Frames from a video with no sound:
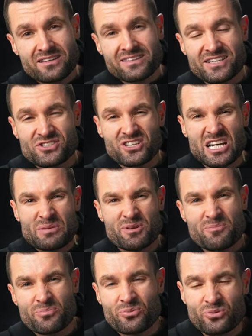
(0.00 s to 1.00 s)
these are gonna
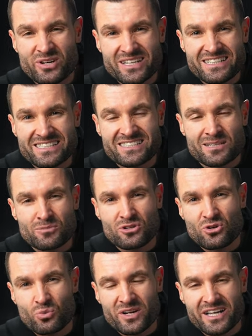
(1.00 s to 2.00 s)
be pretty
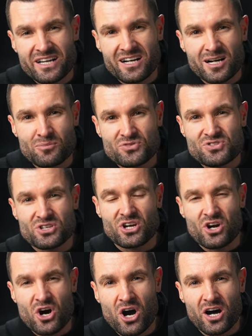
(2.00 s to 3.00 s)
similar when it comes to
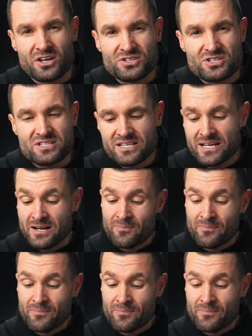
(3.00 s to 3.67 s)
cost.